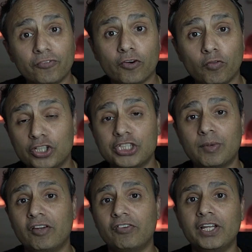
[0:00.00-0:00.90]
you for watching
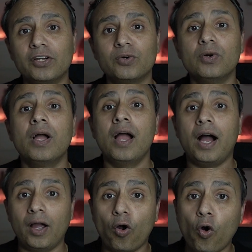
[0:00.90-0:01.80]
my video.
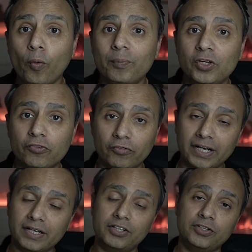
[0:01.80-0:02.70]
I hope you
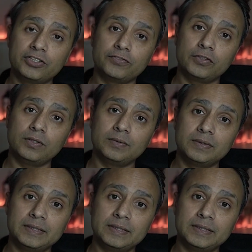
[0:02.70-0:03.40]
find it useful.